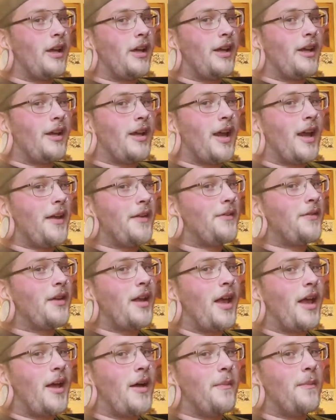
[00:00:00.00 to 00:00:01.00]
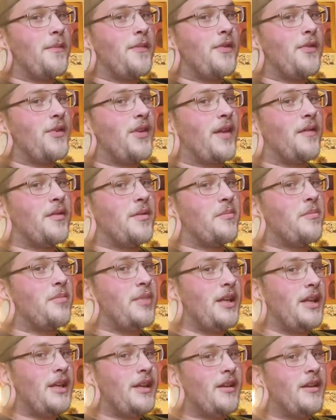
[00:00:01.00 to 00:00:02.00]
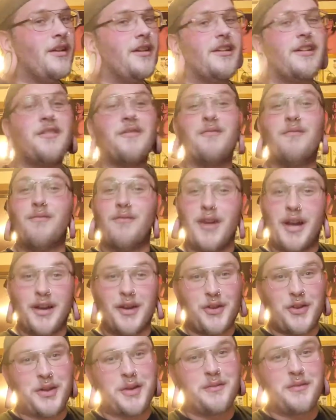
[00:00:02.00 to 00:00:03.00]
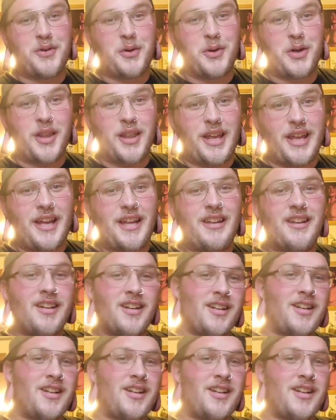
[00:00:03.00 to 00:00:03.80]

a SM7B. I'm very looking forward to that.